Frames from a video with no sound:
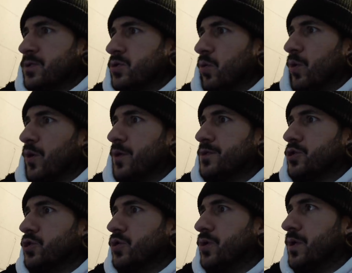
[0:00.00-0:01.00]
So we're going
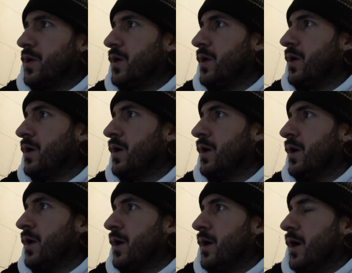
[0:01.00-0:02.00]
to
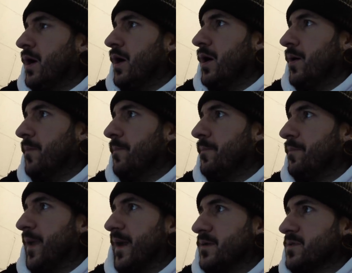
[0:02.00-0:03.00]
um,
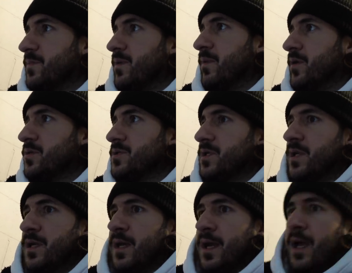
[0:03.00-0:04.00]
bang out some emails.
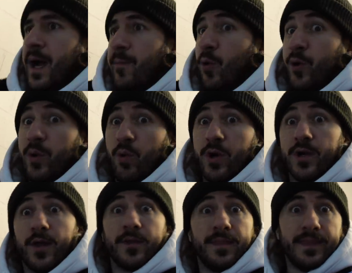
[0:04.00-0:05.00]
I'm already
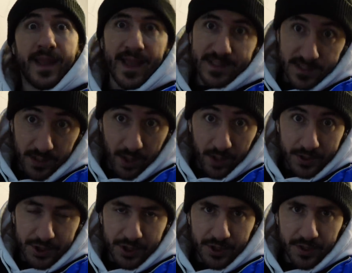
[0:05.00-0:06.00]
working on next
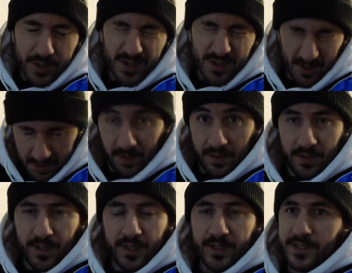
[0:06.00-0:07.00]
launch.
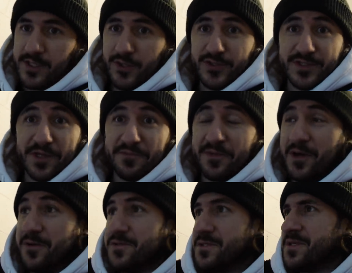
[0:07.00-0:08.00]
That's how this game
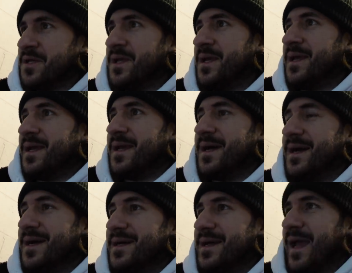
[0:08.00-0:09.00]
goes.
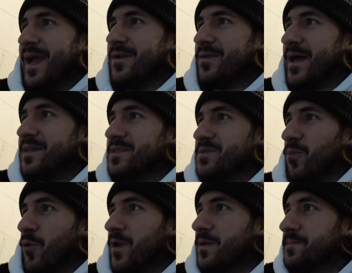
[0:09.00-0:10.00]
Uh, handle that this
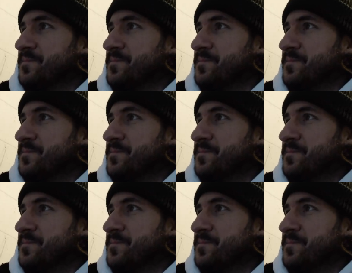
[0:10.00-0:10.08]
morning.